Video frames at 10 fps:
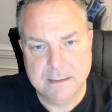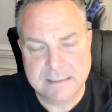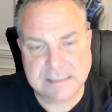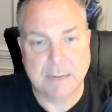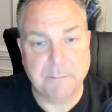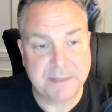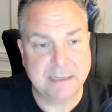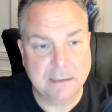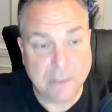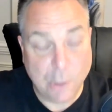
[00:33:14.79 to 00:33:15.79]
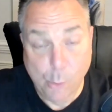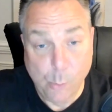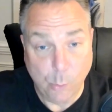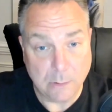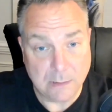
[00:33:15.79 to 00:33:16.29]
something
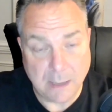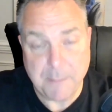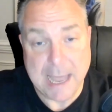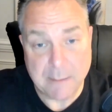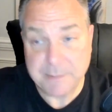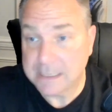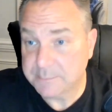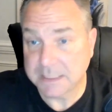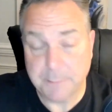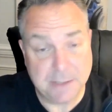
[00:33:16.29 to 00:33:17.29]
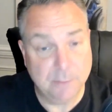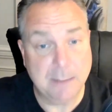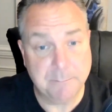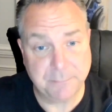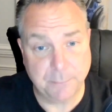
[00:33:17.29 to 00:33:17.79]
cool about a BMW
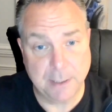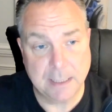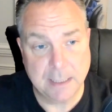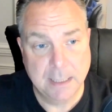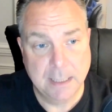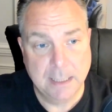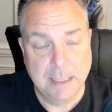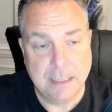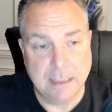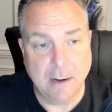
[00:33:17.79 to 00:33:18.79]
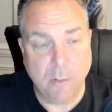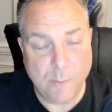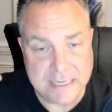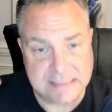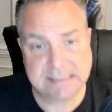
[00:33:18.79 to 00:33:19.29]
M3. You know,
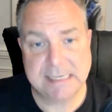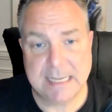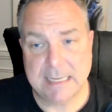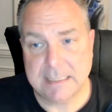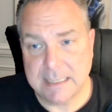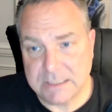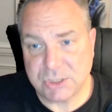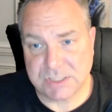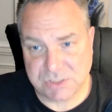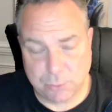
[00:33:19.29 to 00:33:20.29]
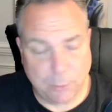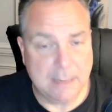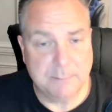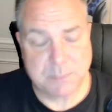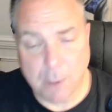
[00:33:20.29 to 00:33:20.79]
when you see it, it just
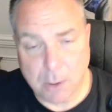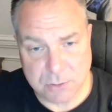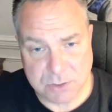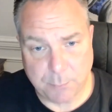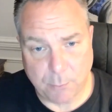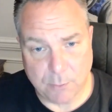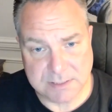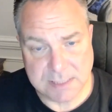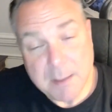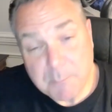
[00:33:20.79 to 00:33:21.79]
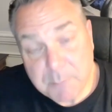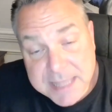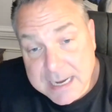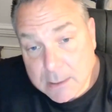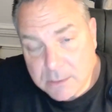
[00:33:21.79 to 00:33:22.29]
screams motorsports. But
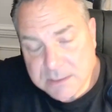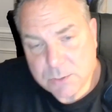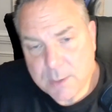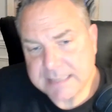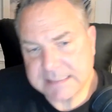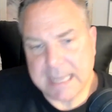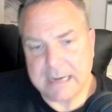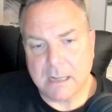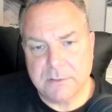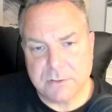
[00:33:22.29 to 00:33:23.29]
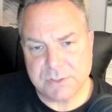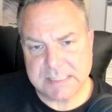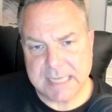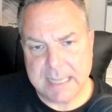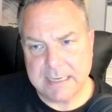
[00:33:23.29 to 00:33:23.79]
then it also has that
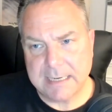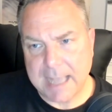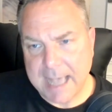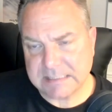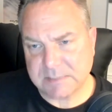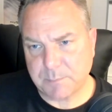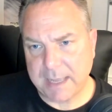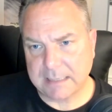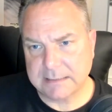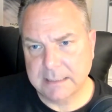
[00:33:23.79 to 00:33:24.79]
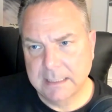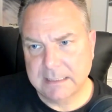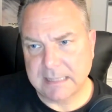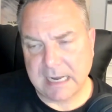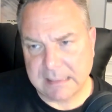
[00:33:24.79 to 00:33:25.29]
understated aspect
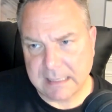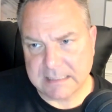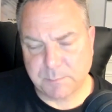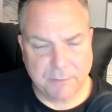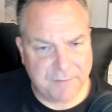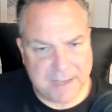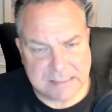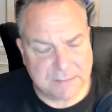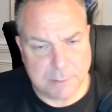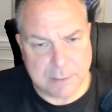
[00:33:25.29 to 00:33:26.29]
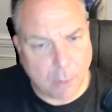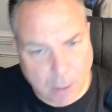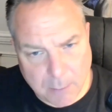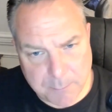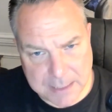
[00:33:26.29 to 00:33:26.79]
that I think is pervasive with
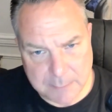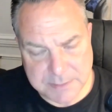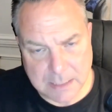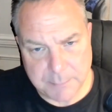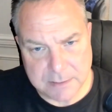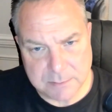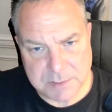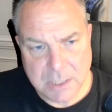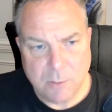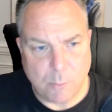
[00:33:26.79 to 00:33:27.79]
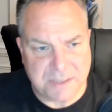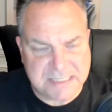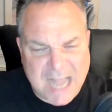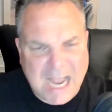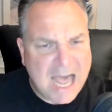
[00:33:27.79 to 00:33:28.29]
all BMWs, where
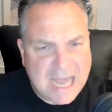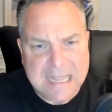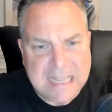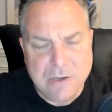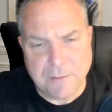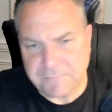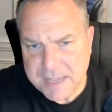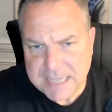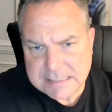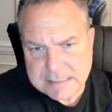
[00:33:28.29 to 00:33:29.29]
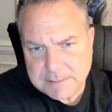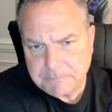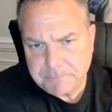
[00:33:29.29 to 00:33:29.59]
it's not kind of in your face